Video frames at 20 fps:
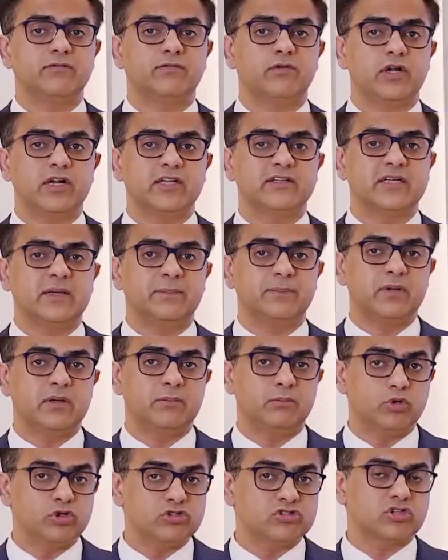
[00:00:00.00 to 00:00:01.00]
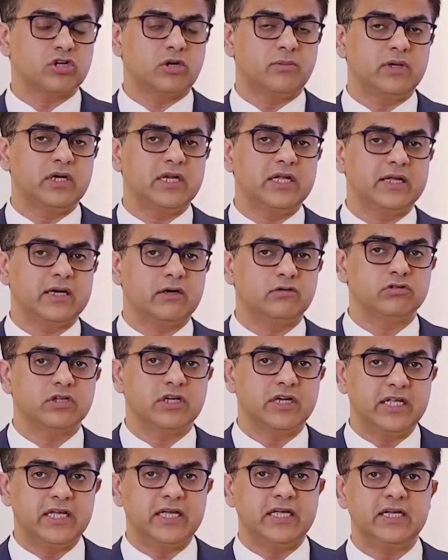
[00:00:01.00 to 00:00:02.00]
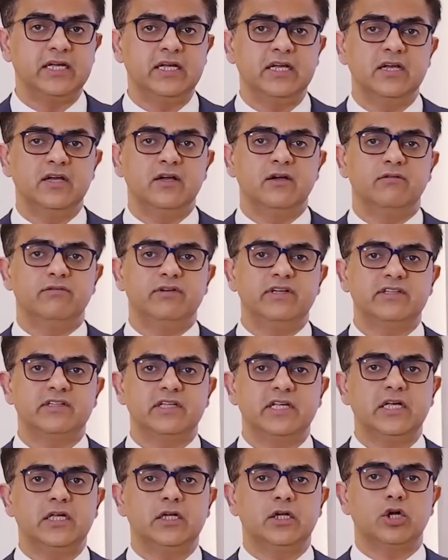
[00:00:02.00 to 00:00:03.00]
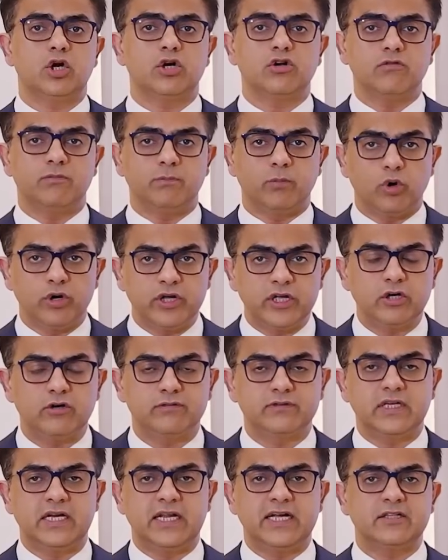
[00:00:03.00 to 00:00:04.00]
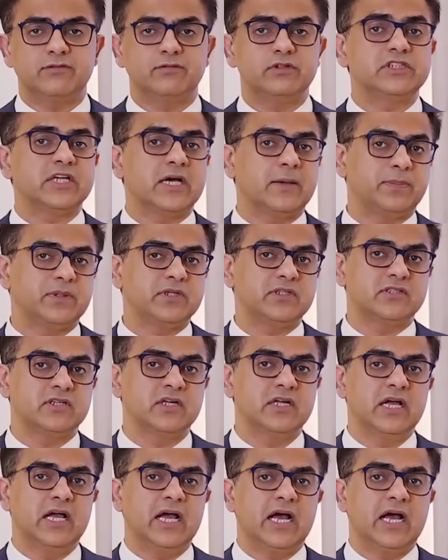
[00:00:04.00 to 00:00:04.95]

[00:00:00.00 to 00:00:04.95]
For example, most commonly around the knee, we see a lot of bowing of the legs which happens,